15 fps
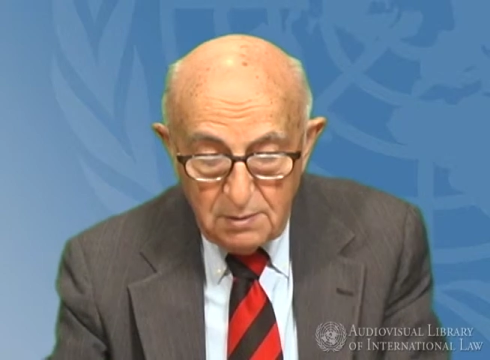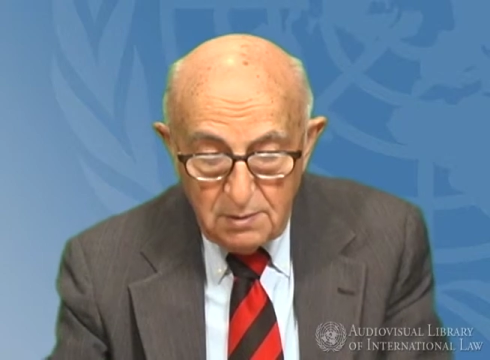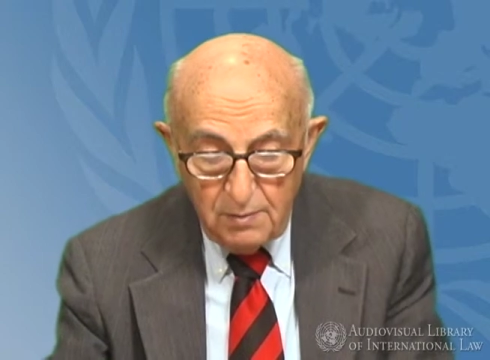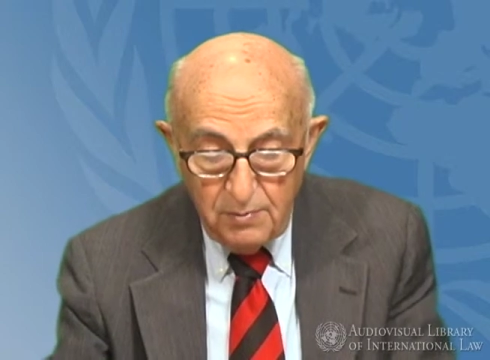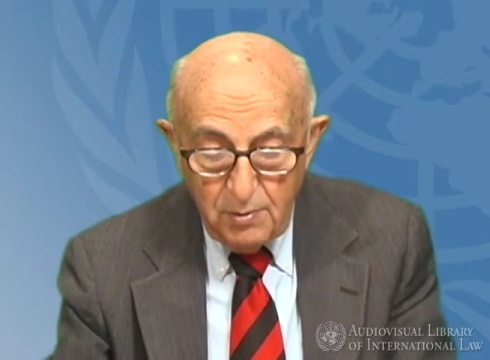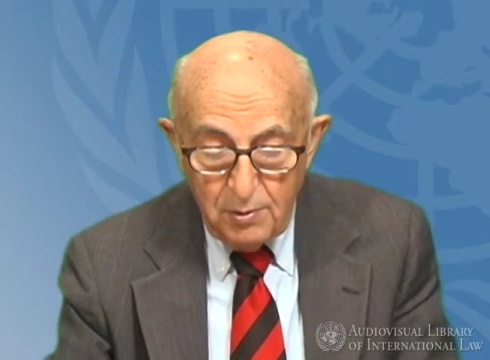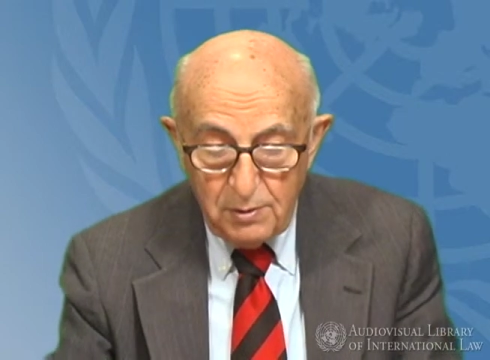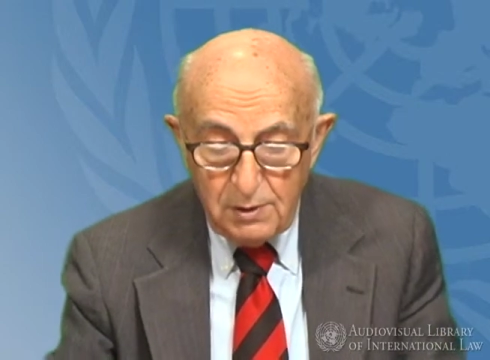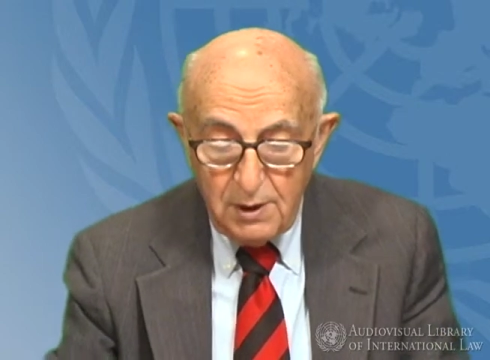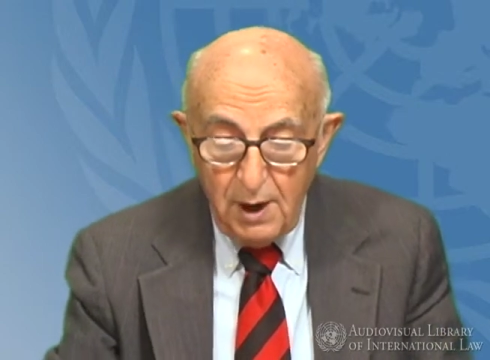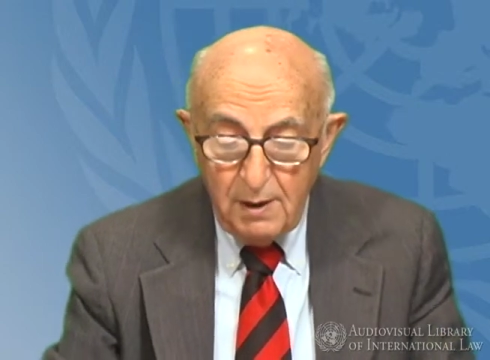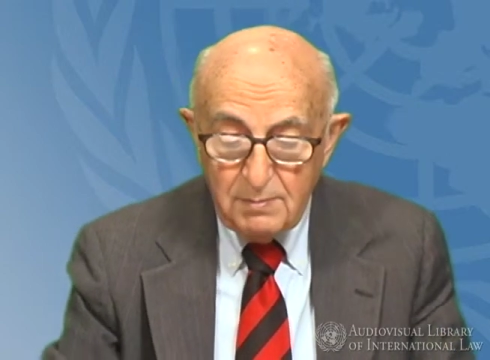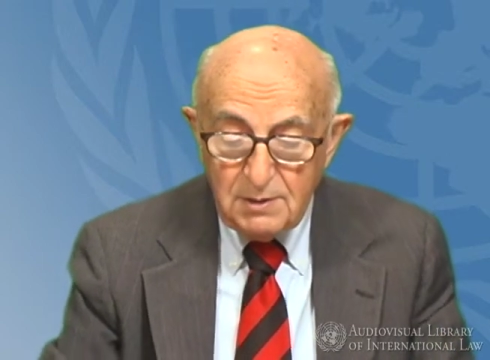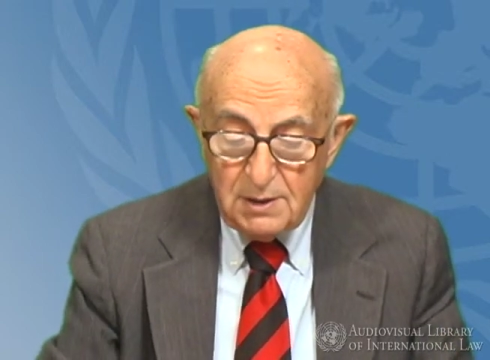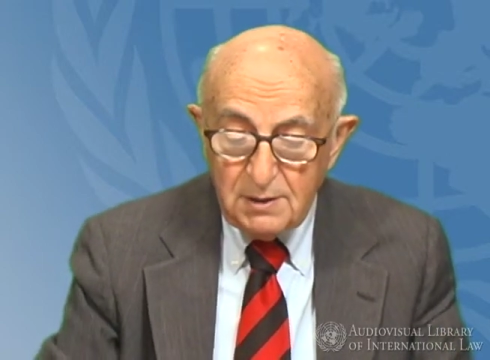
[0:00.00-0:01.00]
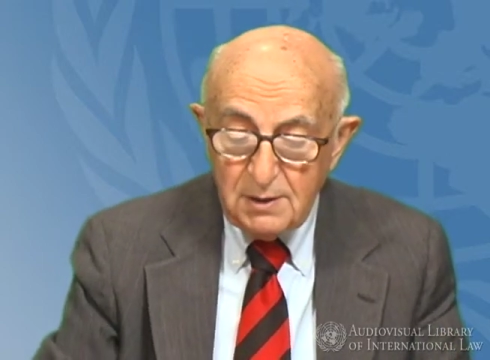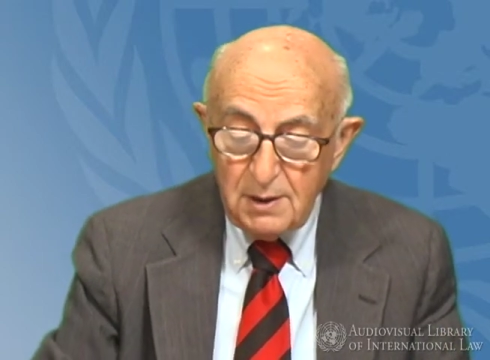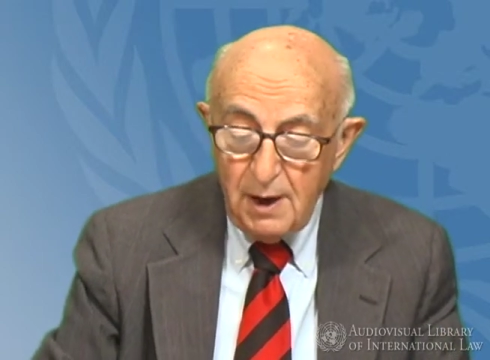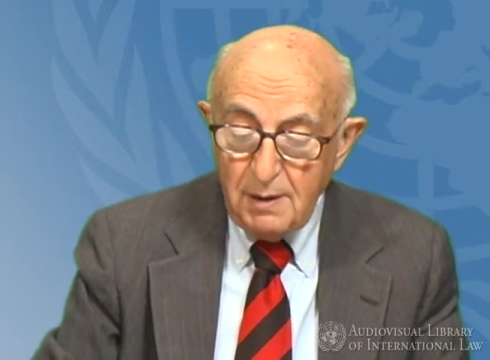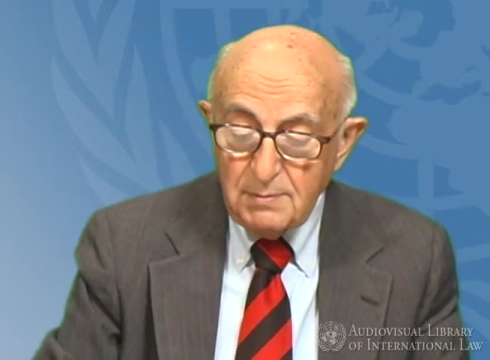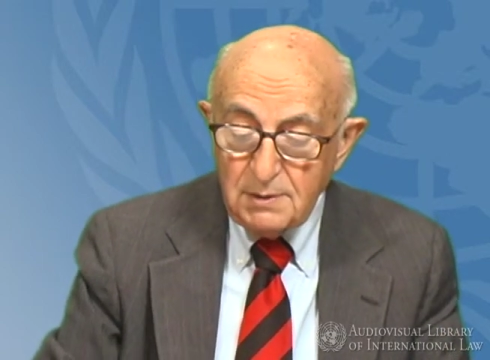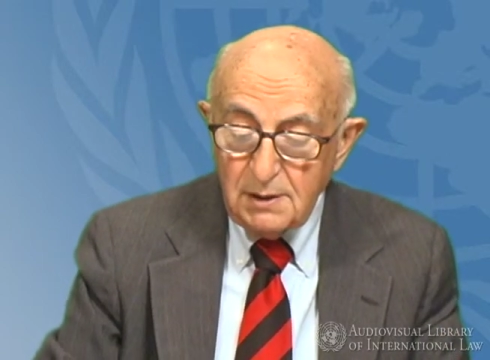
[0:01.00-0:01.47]
of war crimes and
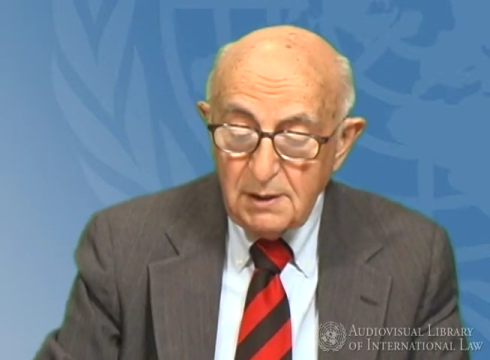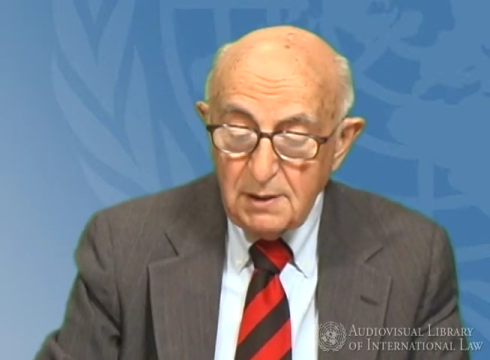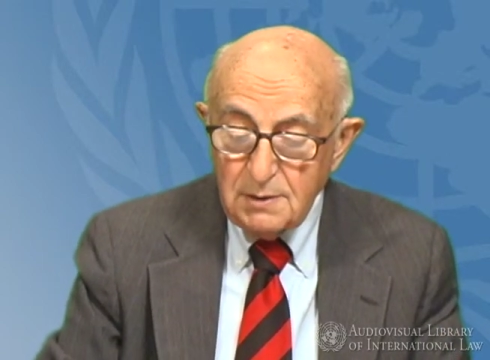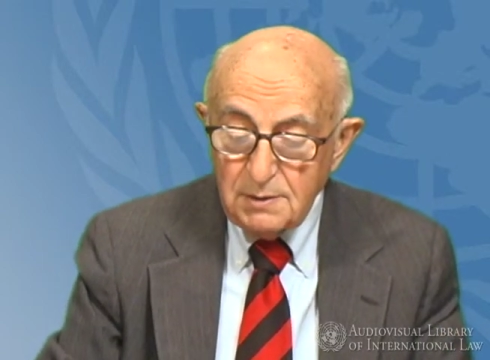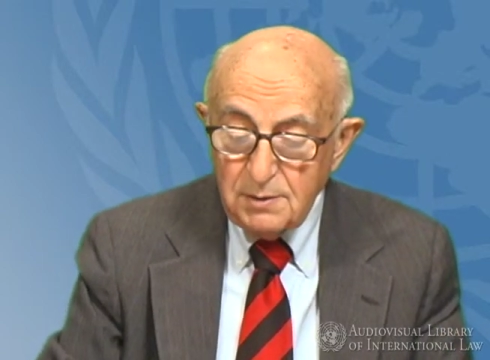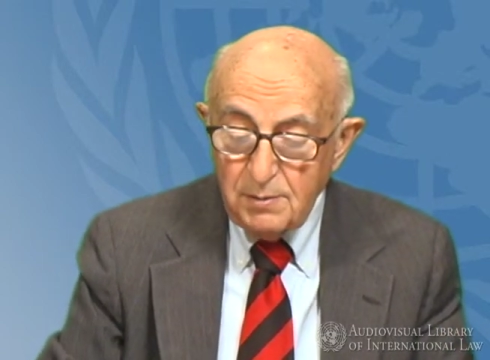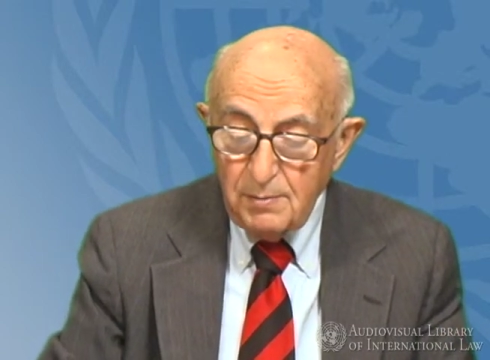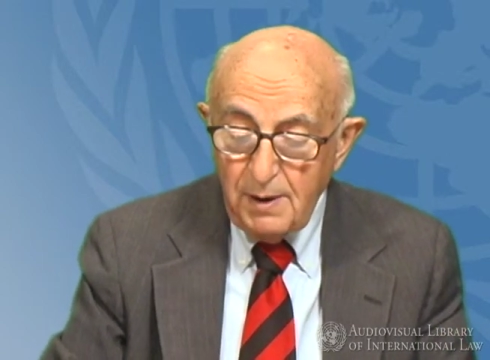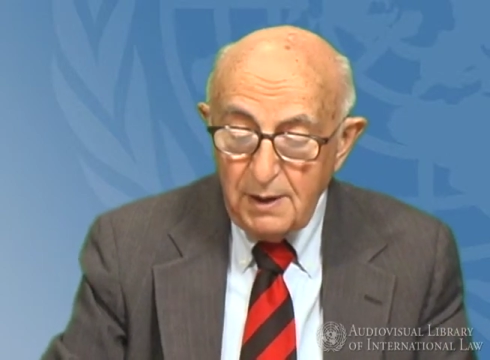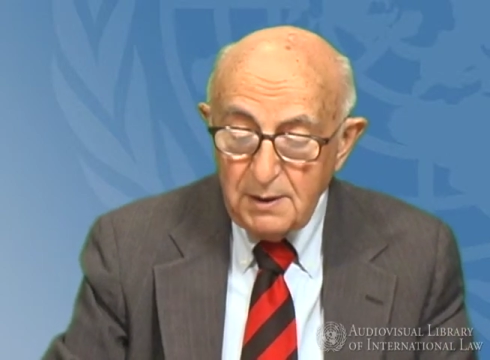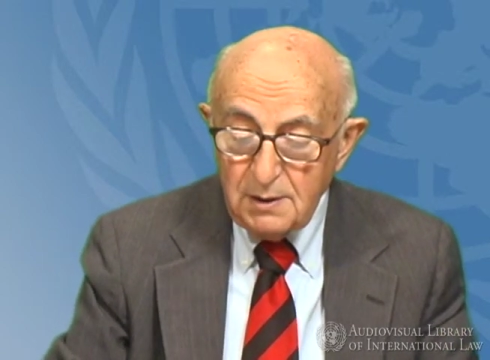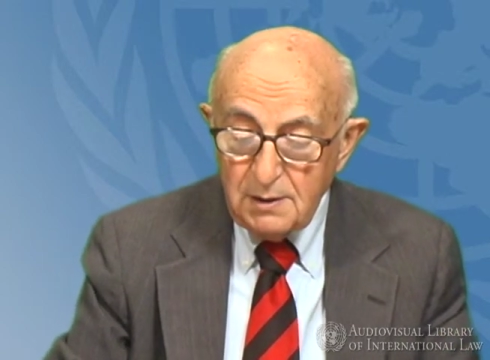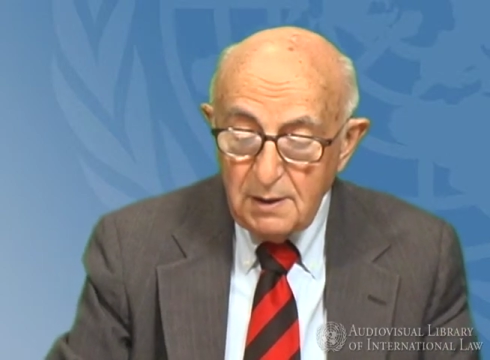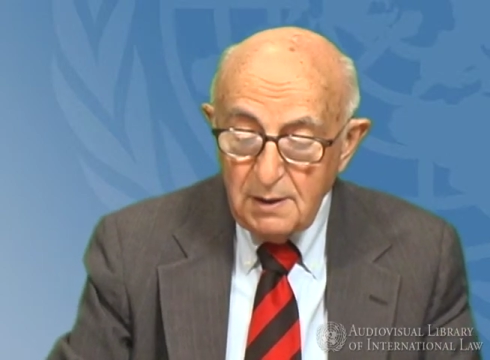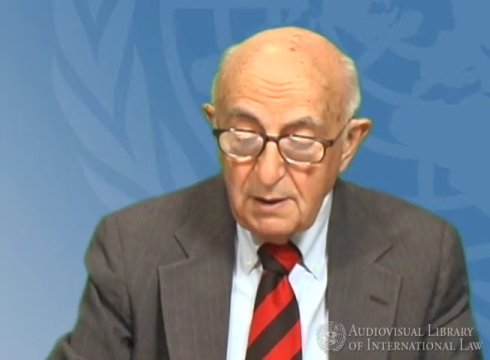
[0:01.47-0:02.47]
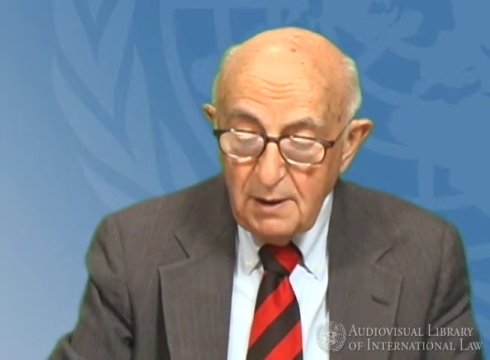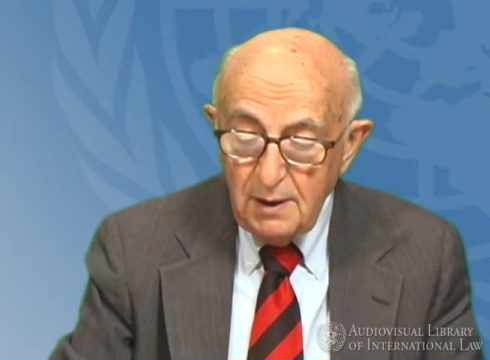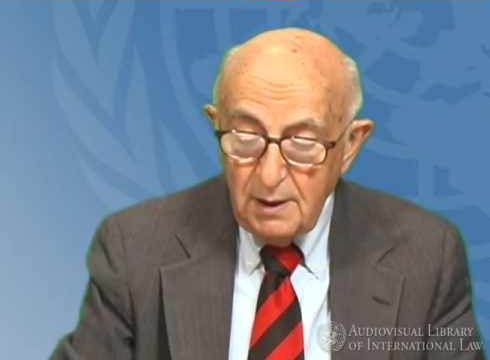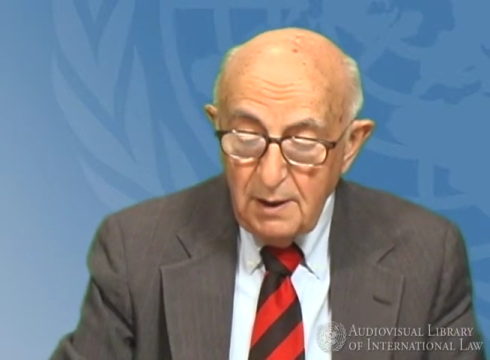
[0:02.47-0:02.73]
crimes against humanity